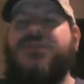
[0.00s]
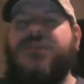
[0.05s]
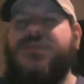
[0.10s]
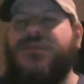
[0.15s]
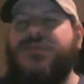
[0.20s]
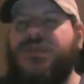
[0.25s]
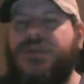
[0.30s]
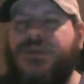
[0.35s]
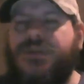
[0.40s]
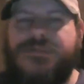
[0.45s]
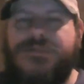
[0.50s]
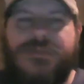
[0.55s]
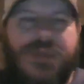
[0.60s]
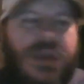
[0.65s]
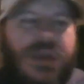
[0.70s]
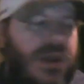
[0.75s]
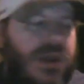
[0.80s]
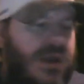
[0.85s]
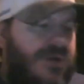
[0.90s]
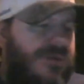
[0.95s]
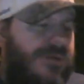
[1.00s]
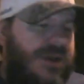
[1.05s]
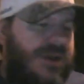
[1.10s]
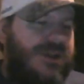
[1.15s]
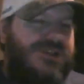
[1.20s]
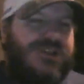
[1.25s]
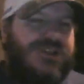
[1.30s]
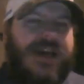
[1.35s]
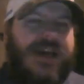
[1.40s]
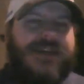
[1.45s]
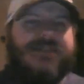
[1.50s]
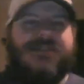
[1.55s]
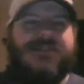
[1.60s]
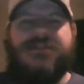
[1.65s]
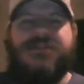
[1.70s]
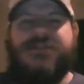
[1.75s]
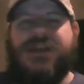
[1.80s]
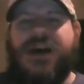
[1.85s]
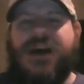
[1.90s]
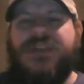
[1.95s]
for a photo. Ricky Jackson
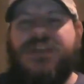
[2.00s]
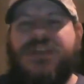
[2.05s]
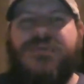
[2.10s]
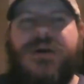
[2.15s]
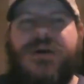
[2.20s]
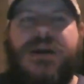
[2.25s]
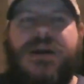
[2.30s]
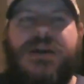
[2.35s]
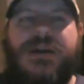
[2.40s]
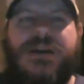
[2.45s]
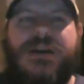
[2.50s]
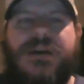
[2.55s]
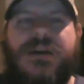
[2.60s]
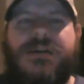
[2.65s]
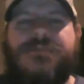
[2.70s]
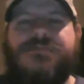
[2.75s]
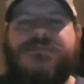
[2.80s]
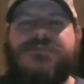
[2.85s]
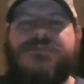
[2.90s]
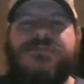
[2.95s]
signed my